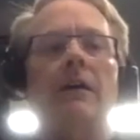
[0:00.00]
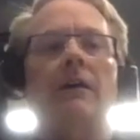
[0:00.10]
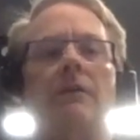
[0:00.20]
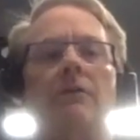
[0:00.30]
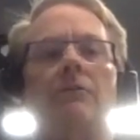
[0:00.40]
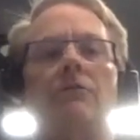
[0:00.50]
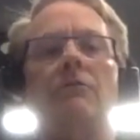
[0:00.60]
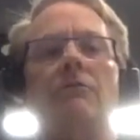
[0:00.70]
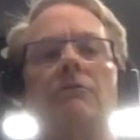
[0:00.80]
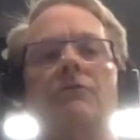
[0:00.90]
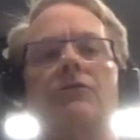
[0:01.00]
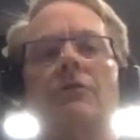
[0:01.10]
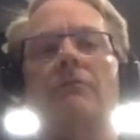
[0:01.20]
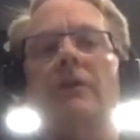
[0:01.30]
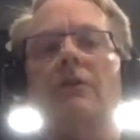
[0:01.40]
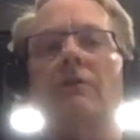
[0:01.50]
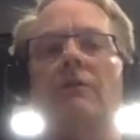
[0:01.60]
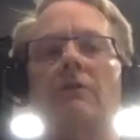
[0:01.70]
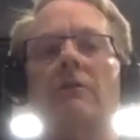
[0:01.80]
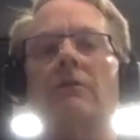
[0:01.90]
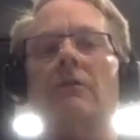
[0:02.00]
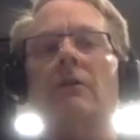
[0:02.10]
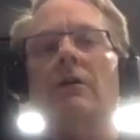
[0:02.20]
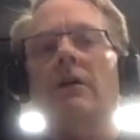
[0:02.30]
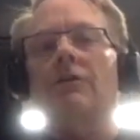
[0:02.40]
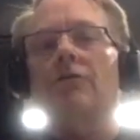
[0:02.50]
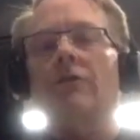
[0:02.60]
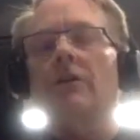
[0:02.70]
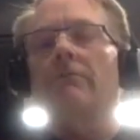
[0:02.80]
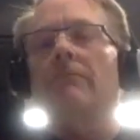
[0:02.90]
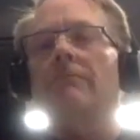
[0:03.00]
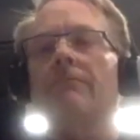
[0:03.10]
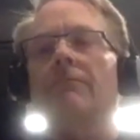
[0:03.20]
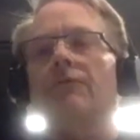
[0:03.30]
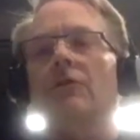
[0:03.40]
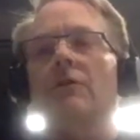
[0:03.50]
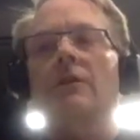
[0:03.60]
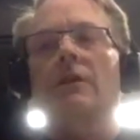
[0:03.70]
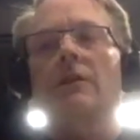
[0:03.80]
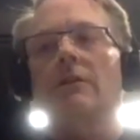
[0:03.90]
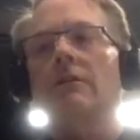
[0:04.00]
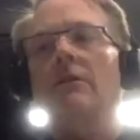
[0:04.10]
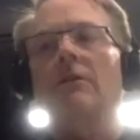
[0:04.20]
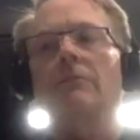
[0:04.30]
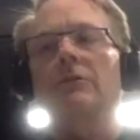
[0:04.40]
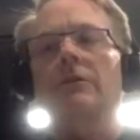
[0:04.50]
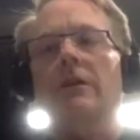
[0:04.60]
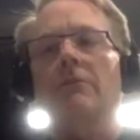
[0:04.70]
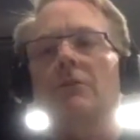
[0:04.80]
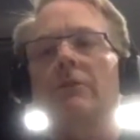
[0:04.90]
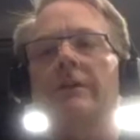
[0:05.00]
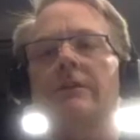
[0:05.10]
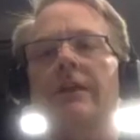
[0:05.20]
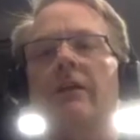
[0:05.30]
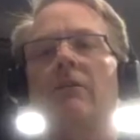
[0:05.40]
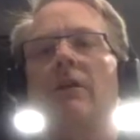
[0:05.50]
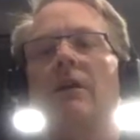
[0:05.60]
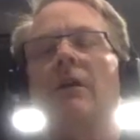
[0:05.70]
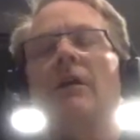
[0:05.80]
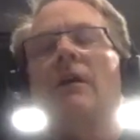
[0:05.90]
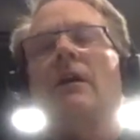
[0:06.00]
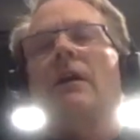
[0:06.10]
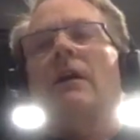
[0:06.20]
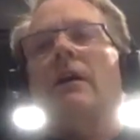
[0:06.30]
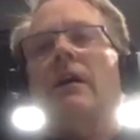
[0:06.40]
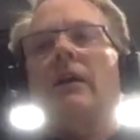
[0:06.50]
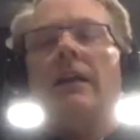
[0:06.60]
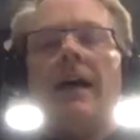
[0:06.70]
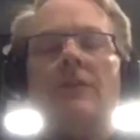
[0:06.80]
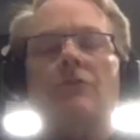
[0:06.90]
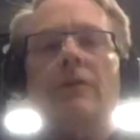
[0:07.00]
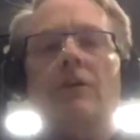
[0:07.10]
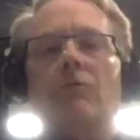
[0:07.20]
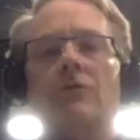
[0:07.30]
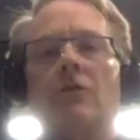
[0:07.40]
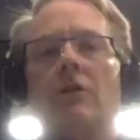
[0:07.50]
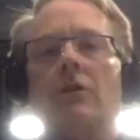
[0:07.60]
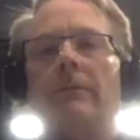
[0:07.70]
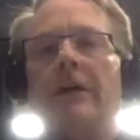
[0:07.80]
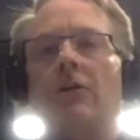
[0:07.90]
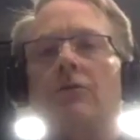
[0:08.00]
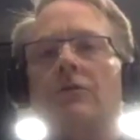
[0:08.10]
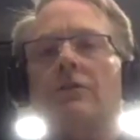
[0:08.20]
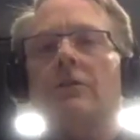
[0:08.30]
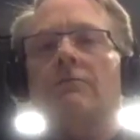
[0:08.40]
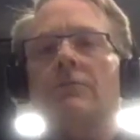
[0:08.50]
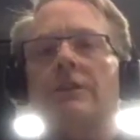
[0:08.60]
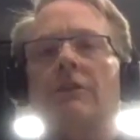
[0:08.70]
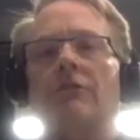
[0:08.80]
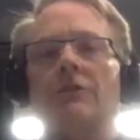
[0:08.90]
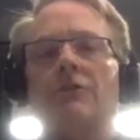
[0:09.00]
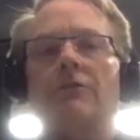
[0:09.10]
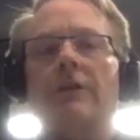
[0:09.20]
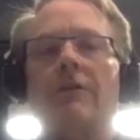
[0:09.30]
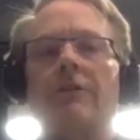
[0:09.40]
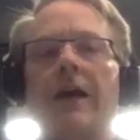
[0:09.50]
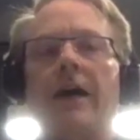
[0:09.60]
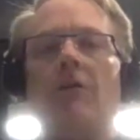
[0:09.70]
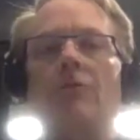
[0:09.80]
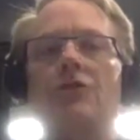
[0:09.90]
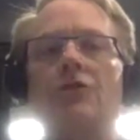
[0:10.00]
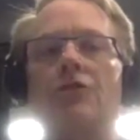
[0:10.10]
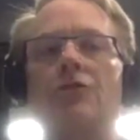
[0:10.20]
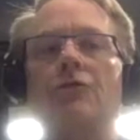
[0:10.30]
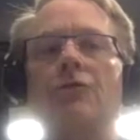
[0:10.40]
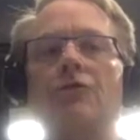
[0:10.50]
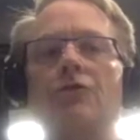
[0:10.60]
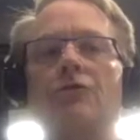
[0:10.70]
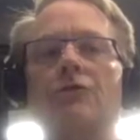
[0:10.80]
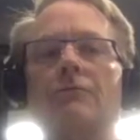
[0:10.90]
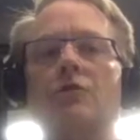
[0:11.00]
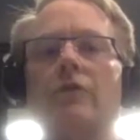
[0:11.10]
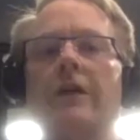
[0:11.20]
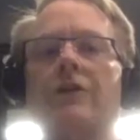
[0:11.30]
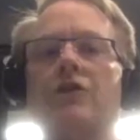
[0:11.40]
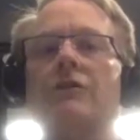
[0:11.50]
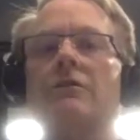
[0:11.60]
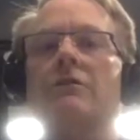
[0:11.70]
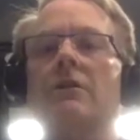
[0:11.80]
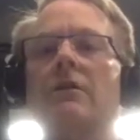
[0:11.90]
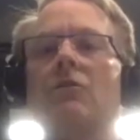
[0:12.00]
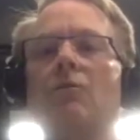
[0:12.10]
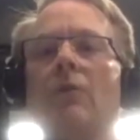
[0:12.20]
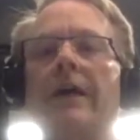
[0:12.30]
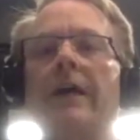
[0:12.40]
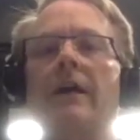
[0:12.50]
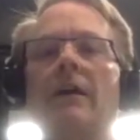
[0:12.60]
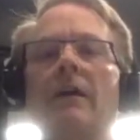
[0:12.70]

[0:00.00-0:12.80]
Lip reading: You should have been doing them for almost a couple of weeks now. Last week was all about some secrets around how to do some stretches in a way